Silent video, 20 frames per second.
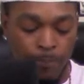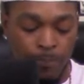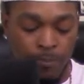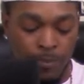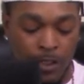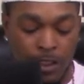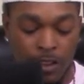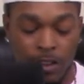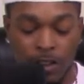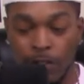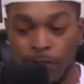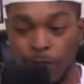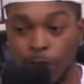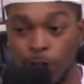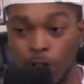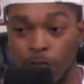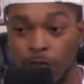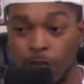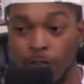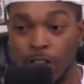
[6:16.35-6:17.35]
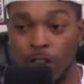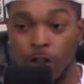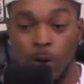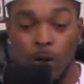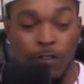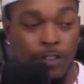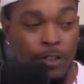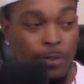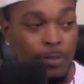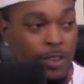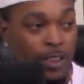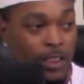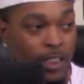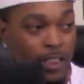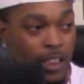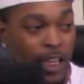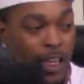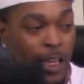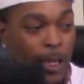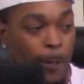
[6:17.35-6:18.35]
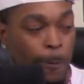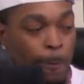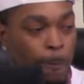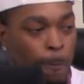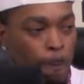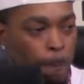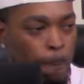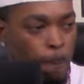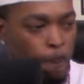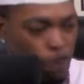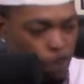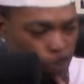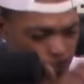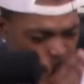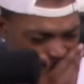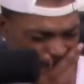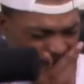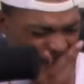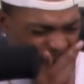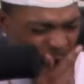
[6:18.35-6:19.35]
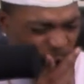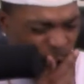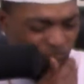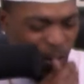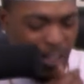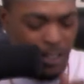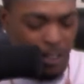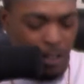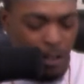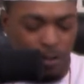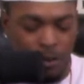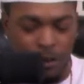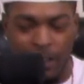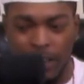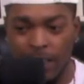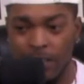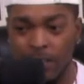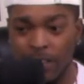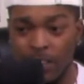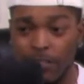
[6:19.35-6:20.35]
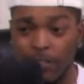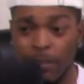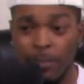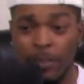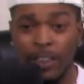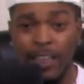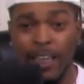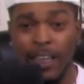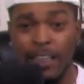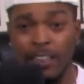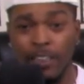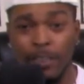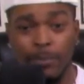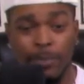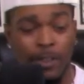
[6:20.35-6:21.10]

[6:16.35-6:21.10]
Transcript: This is the first video of him saying why the altercation even began in